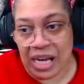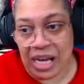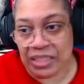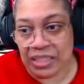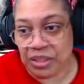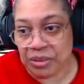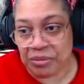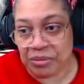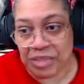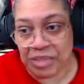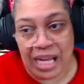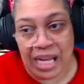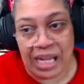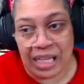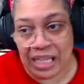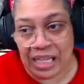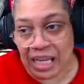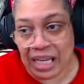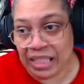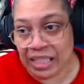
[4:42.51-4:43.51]
I do
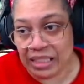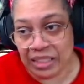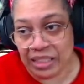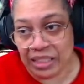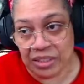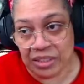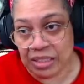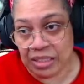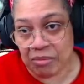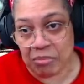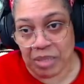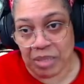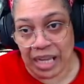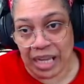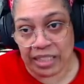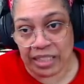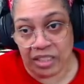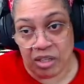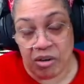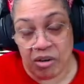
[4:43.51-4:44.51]
not like using
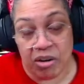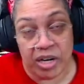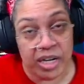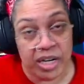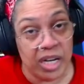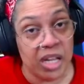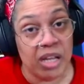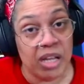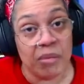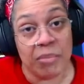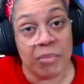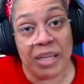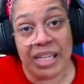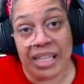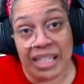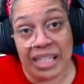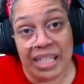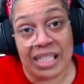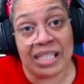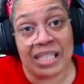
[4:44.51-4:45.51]
black yarn, but
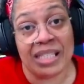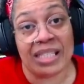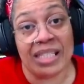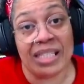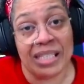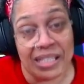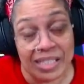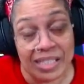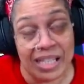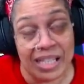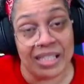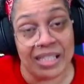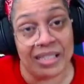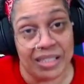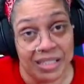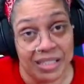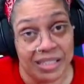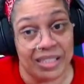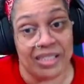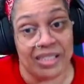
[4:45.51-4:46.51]
it is a
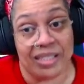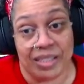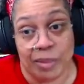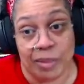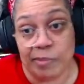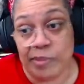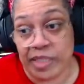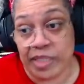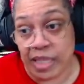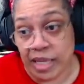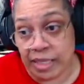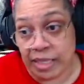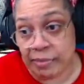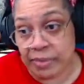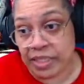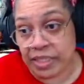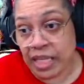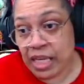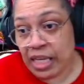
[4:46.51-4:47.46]
necessity sometimes.